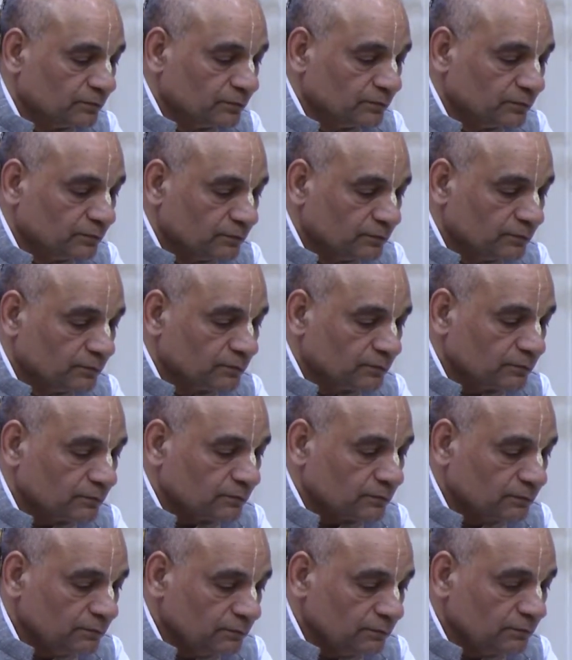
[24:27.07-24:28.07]

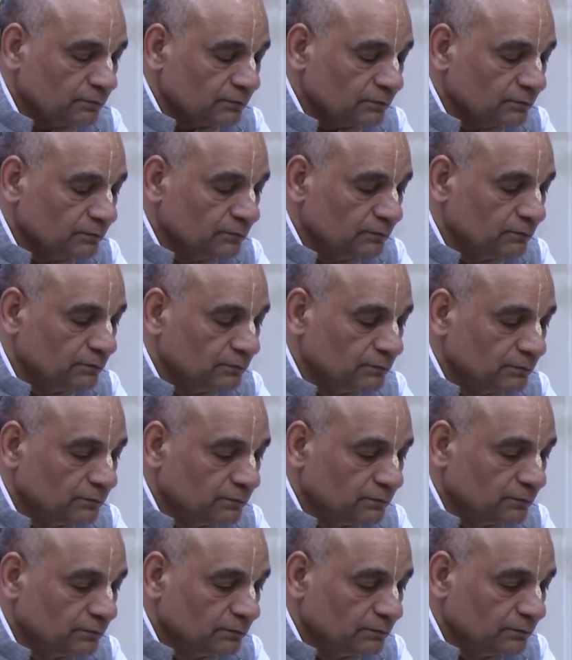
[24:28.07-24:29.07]

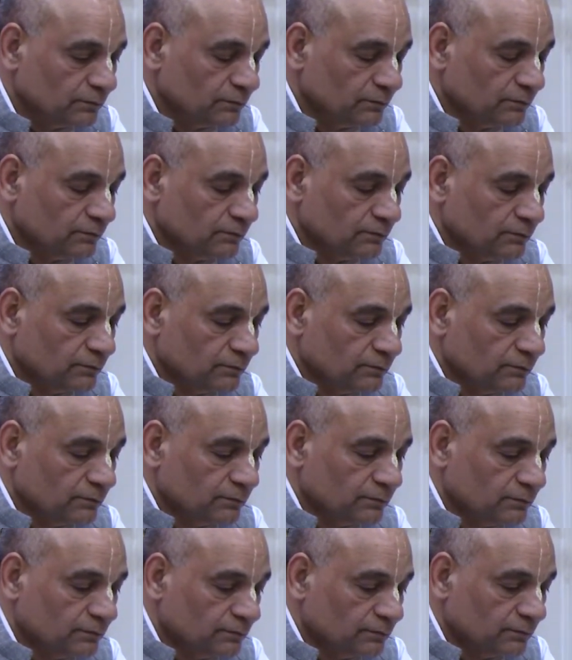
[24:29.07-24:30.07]

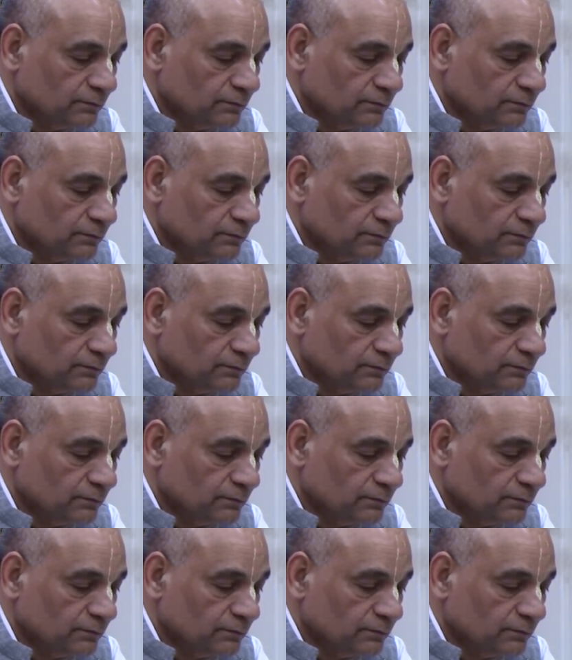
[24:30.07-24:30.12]
(no one is talking)